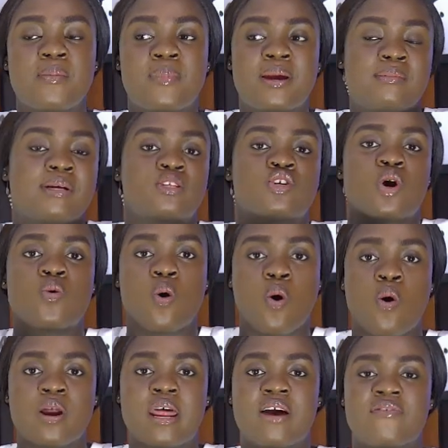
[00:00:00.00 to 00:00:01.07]
nto wo ho da
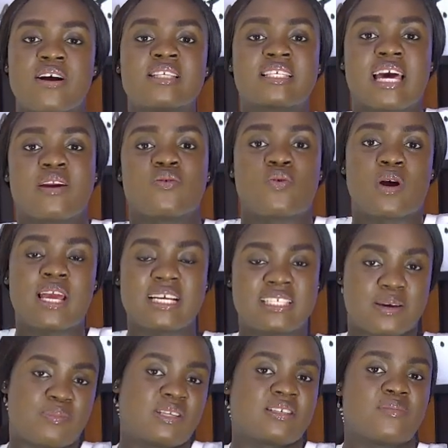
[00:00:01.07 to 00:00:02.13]
fa sika no koye sebe
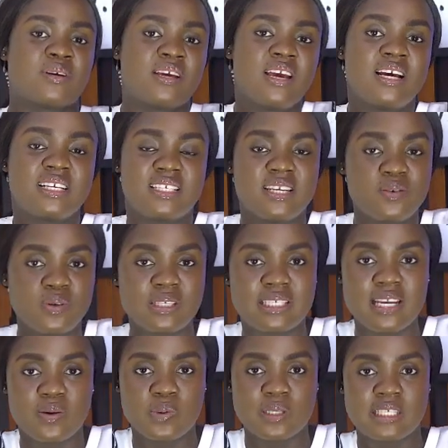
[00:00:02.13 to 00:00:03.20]
se kun
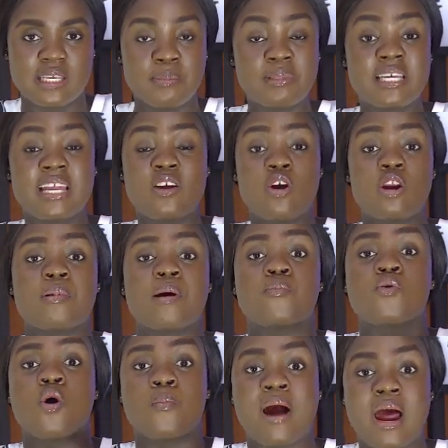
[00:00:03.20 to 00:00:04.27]
semti ani o de be bo
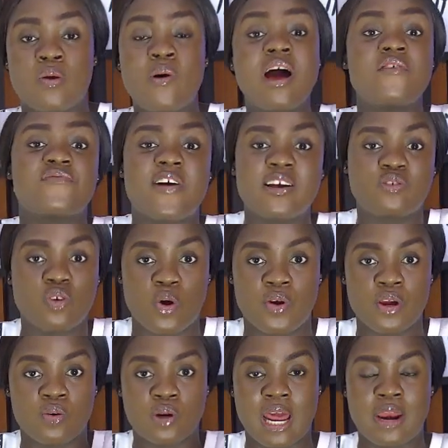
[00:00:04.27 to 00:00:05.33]
ba no wan fa nto hwe kura
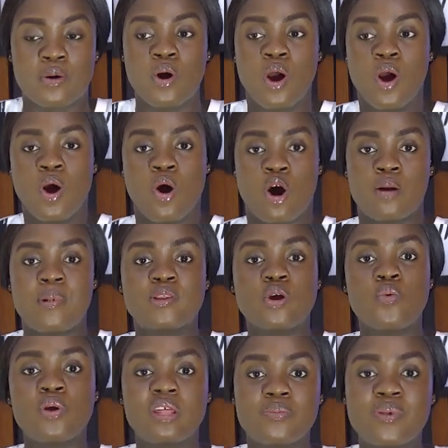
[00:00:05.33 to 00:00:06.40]
no o de beto wig
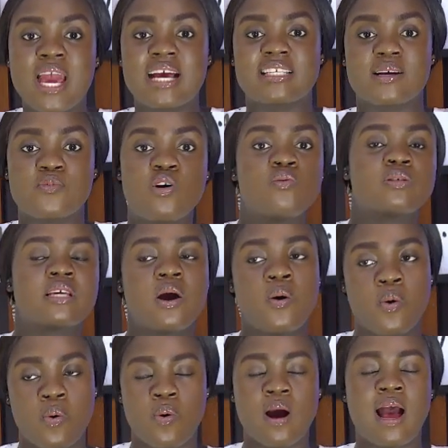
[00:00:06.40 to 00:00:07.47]
bi ahye mo hu se oh
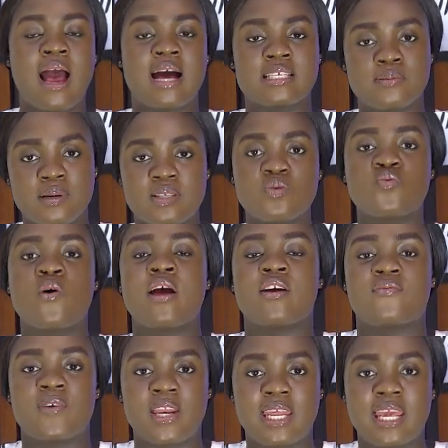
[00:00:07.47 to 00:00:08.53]
sebe ho ye
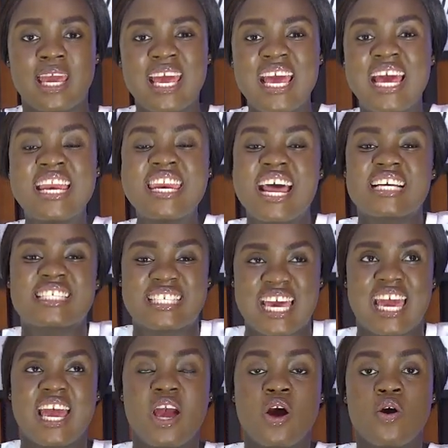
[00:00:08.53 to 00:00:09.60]
fede na say
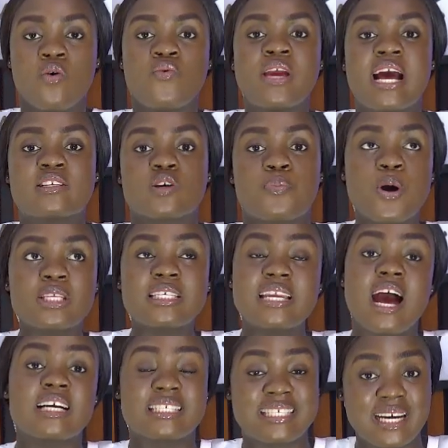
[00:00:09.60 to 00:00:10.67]
we are supporting
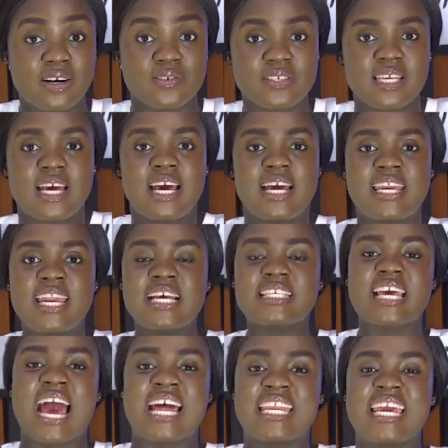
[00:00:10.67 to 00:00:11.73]
ourselves na say at
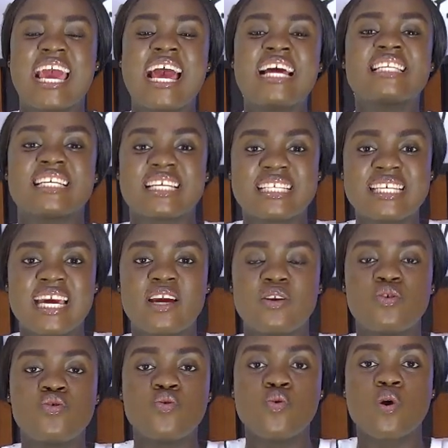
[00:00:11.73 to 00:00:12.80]
the end of the day
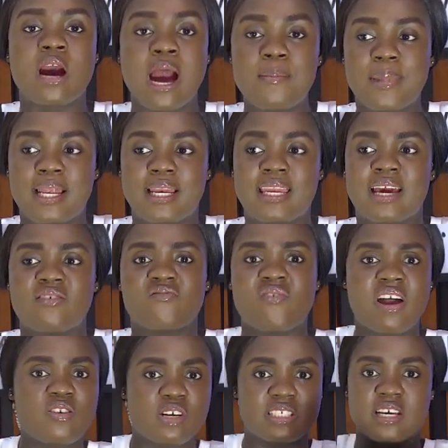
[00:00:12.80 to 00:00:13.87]
you come and then run
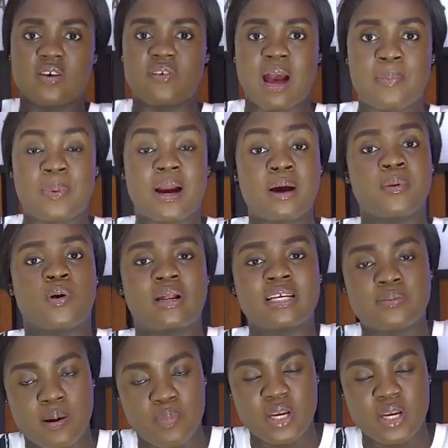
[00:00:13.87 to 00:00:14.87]
yourself up and come and collect the money